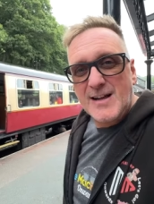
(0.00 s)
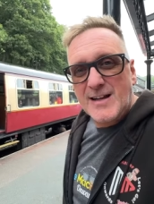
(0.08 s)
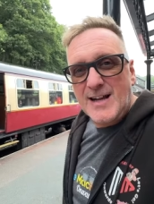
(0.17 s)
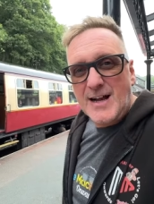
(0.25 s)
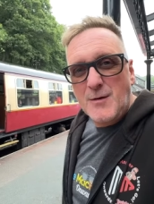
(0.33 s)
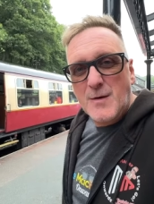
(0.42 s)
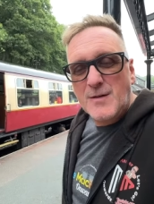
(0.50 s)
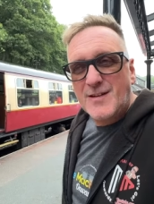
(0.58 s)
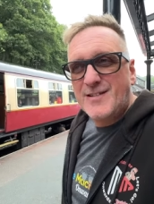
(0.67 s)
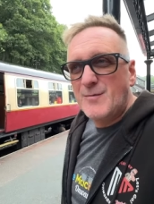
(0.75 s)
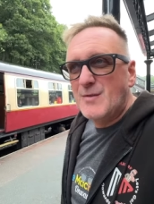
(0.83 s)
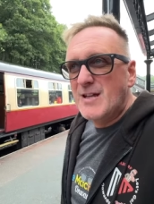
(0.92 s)
You know, there's
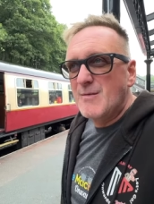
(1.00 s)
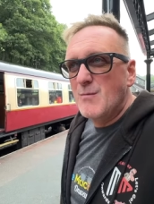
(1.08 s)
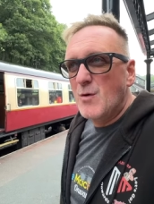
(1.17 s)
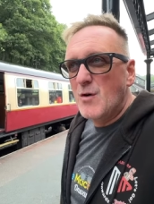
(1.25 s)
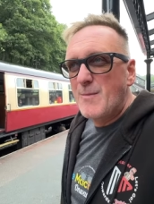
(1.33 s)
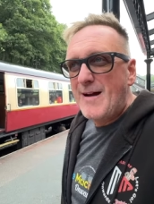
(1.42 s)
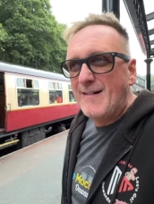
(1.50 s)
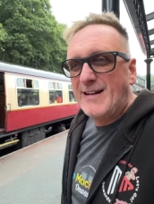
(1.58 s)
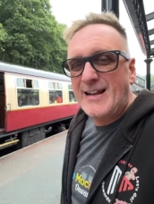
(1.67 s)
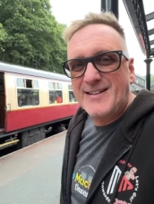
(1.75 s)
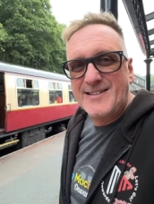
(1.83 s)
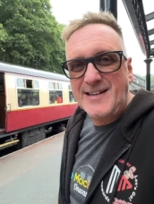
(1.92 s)
something more about
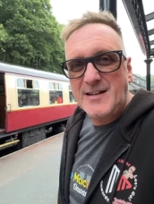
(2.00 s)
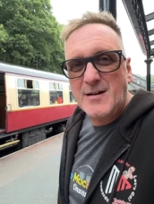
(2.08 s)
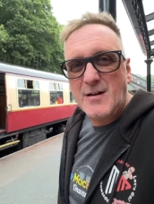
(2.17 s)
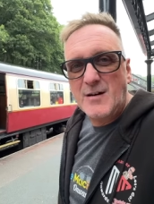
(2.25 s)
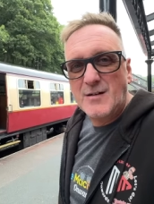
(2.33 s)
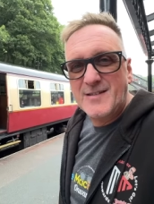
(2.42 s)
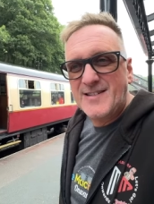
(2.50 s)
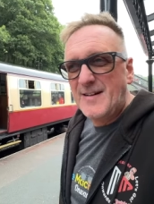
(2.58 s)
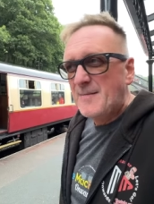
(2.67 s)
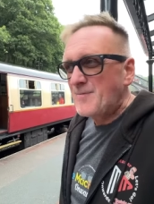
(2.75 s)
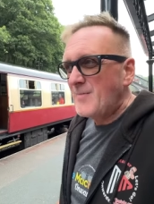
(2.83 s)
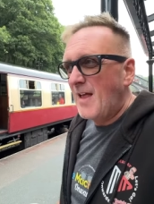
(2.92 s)
classic cars
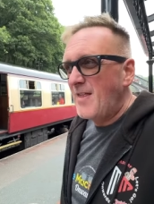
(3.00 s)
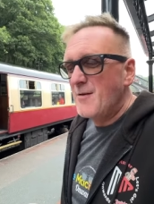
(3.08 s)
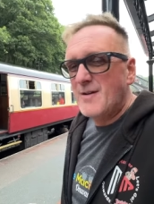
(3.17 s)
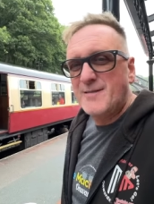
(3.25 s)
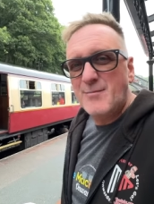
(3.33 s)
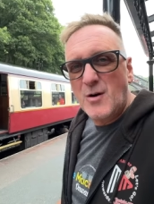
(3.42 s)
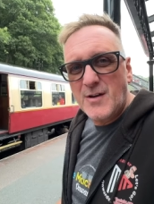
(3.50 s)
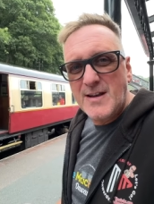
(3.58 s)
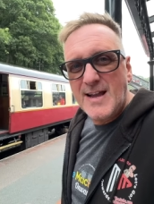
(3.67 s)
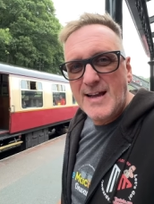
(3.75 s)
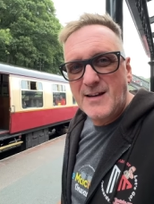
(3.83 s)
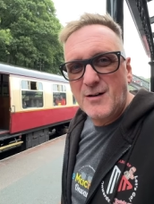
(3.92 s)
than there is modern
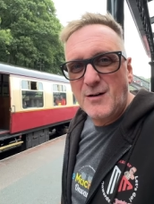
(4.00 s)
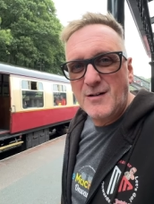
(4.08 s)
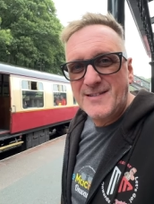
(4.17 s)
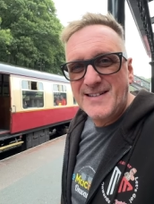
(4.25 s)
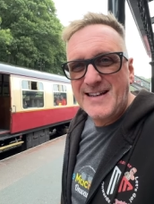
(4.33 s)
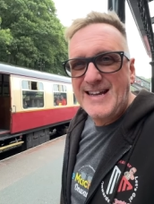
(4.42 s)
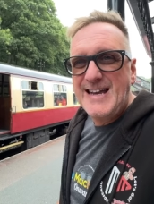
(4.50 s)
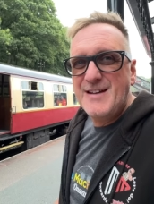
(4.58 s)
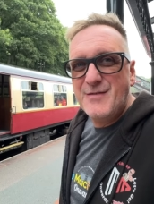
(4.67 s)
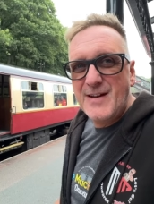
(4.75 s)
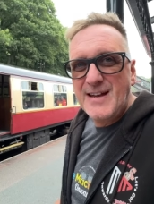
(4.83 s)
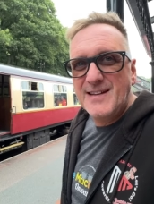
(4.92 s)
day cars.
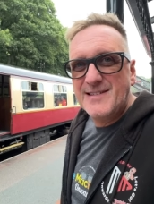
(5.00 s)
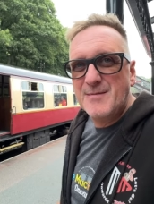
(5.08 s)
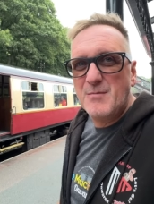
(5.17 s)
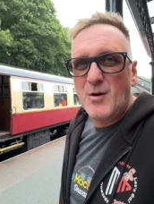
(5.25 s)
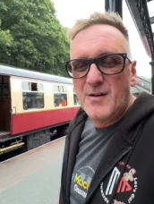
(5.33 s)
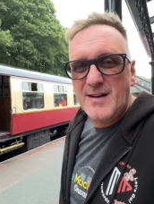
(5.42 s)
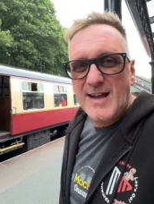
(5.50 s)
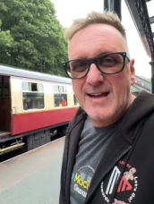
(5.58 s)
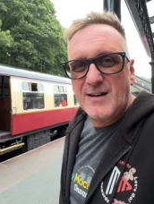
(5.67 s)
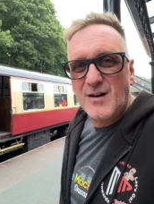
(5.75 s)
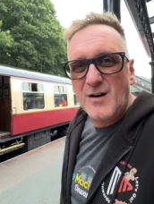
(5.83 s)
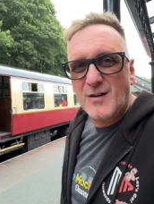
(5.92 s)
EVs and modern day
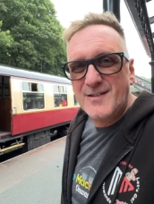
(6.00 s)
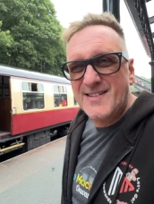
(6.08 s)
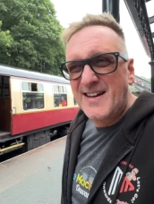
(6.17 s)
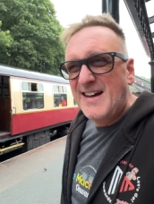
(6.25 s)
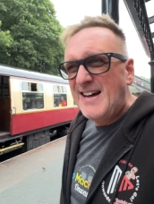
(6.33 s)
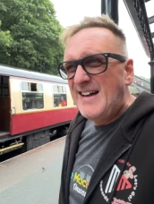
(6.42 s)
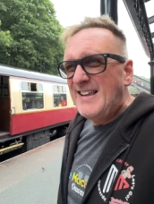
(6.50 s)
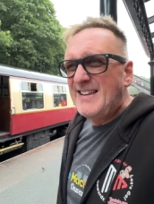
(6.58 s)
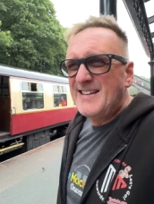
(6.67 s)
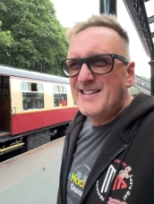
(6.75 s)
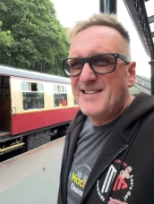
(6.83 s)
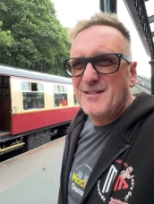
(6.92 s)
cars,
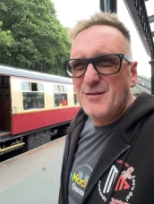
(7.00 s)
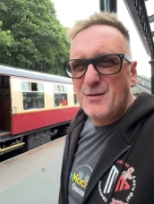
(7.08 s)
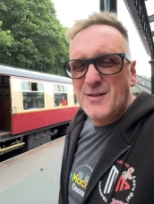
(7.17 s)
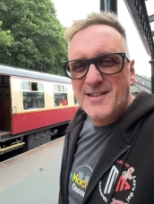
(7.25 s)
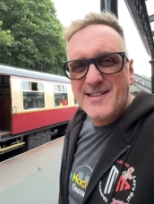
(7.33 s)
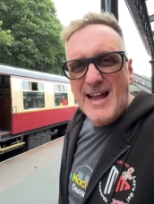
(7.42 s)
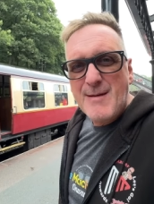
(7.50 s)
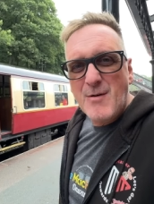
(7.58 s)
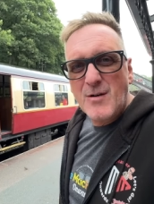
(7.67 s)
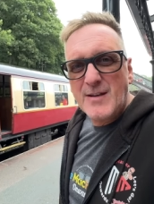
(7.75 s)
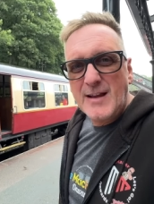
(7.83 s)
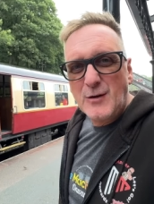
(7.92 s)
they're all the same,
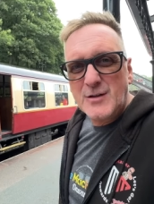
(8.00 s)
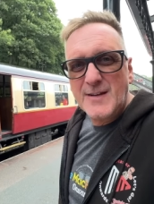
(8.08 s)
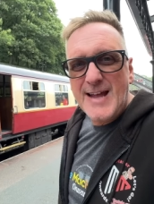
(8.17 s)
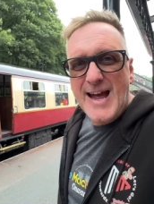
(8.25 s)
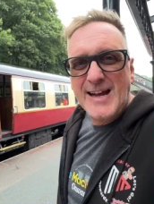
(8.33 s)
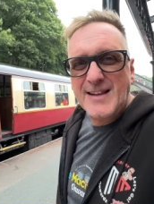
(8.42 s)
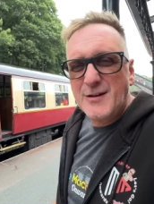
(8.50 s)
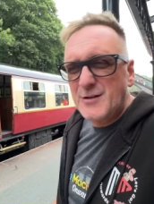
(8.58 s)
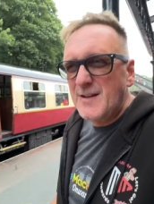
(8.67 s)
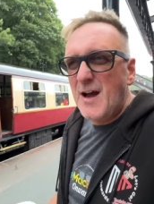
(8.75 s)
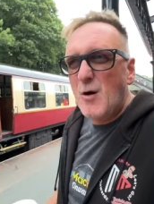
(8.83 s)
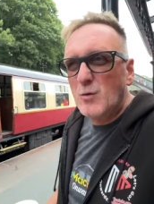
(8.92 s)
aren't they? Look at the look
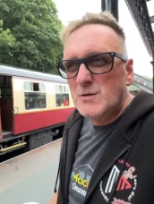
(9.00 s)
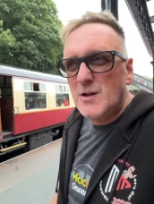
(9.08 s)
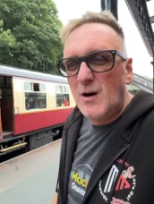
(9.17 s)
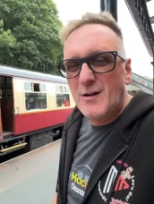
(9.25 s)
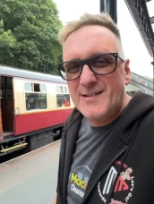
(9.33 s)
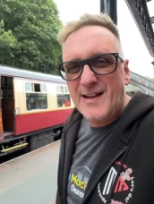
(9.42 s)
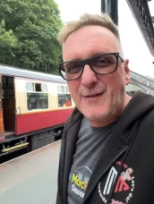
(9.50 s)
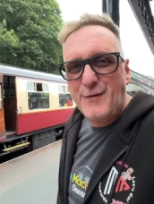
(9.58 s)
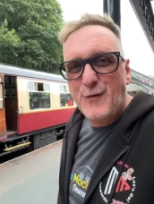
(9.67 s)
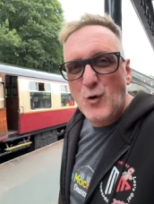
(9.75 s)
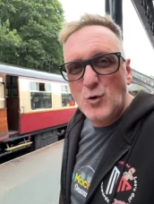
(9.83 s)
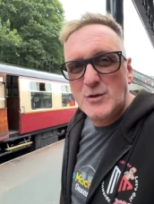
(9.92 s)
at the old cars like
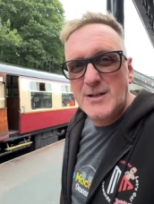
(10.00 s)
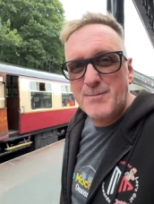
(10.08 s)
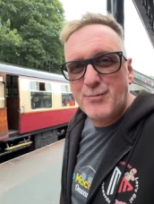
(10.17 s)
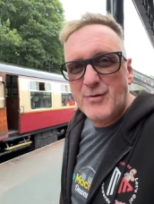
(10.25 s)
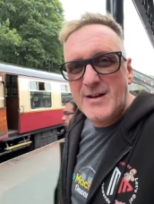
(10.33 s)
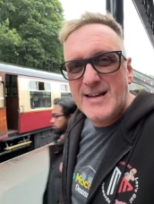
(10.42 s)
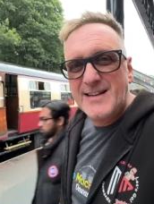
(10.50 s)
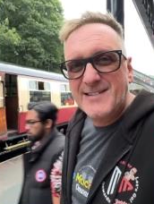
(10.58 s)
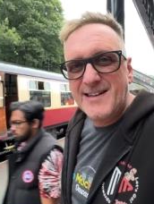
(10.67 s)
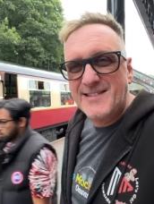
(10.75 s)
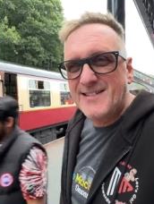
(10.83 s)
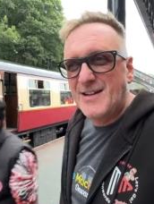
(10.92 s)
Ford Capris,
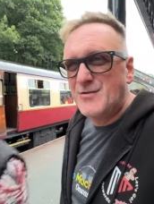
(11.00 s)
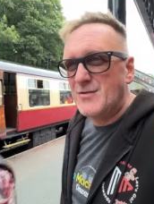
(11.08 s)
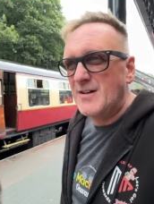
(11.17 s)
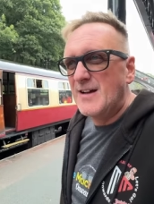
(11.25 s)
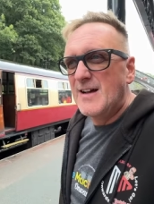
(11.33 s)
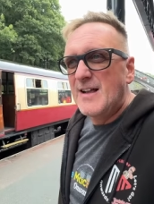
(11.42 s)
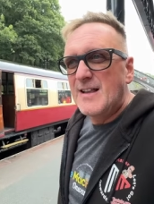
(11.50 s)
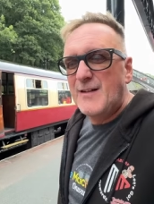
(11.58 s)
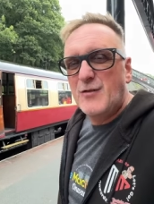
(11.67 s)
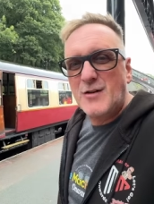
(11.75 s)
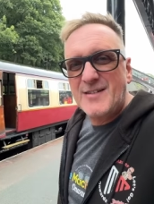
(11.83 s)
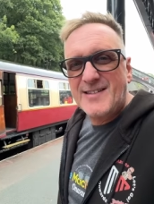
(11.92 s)
etc.
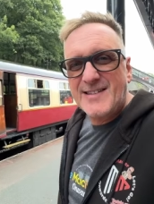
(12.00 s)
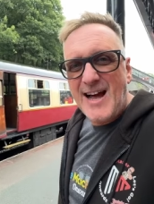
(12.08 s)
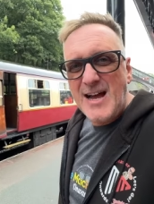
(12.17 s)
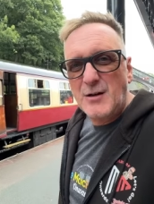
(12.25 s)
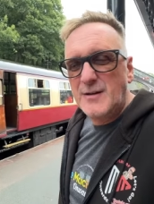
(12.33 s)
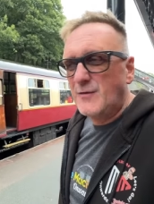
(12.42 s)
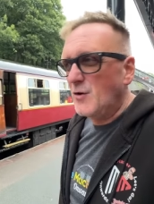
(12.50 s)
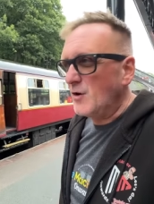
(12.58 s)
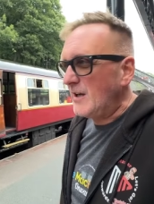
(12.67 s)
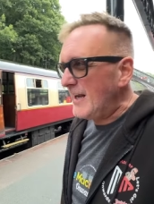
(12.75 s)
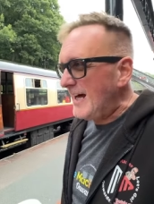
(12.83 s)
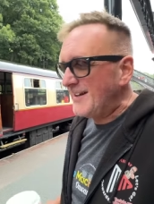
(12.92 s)
They've got style, they've got
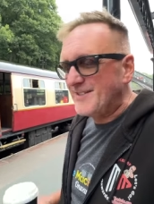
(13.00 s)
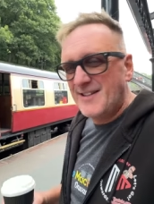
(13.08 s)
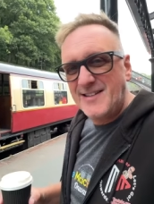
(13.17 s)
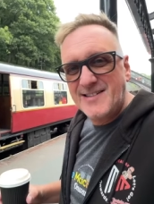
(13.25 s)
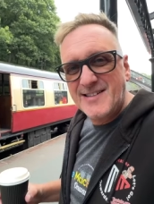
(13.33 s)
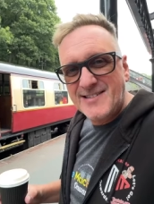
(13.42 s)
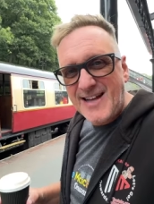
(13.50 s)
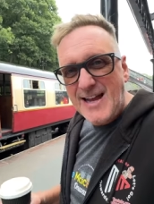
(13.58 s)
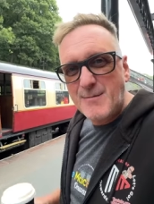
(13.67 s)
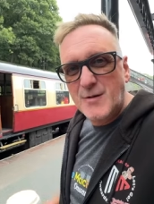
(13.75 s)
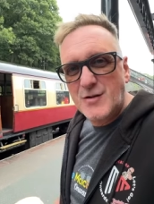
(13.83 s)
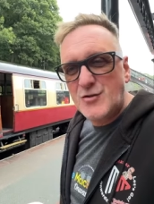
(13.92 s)
class, and it's the
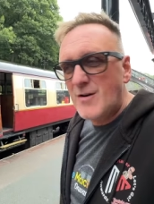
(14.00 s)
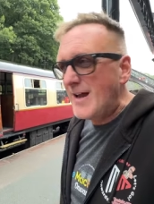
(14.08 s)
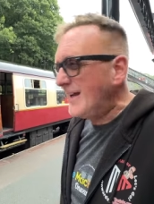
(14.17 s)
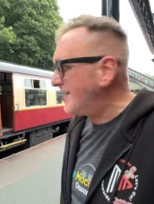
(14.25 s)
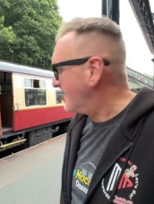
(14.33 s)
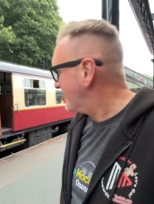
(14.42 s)
same with trains.